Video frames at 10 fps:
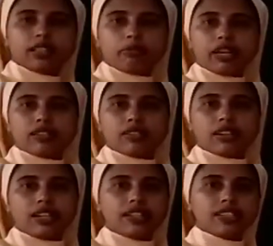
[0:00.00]
the matter.
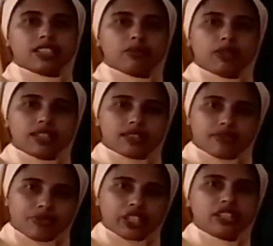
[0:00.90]
Latest is
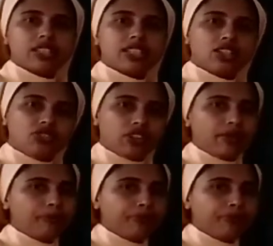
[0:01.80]
the recent one.